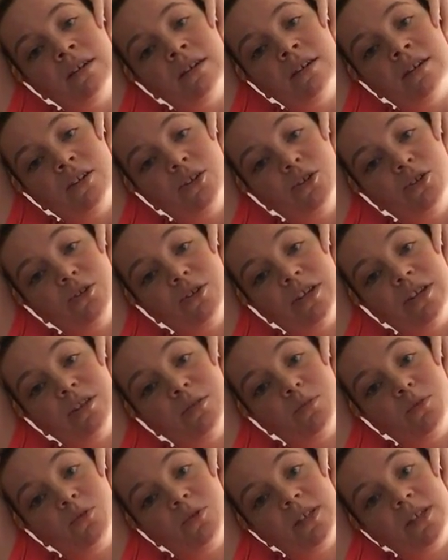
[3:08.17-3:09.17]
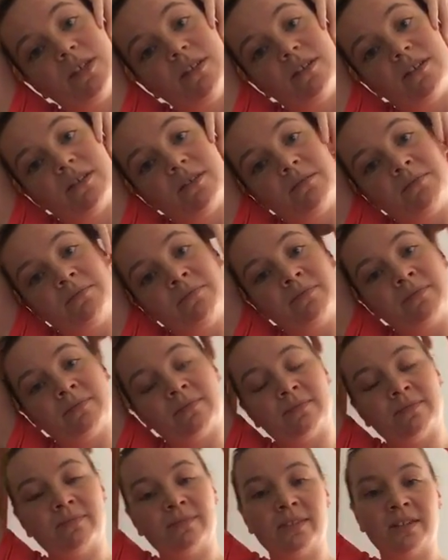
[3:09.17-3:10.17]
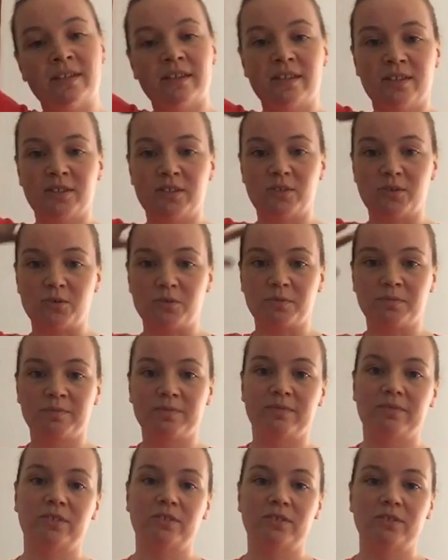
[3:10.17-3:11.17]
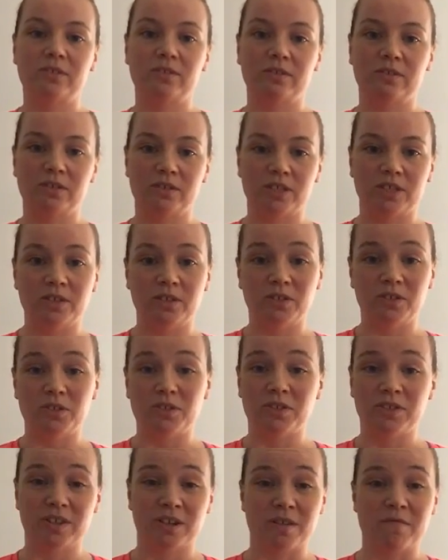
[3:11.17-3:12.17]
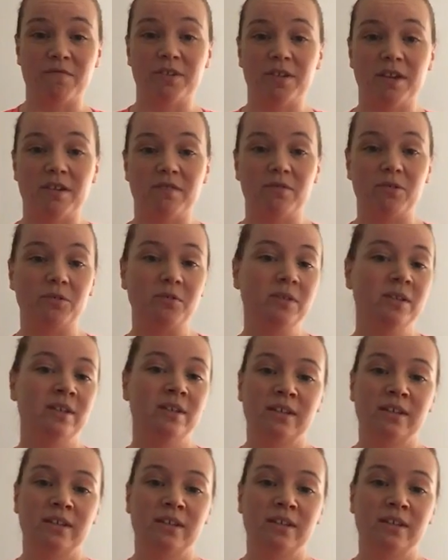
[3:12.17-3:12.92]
You can do that to both sides. So just do it to comfort level.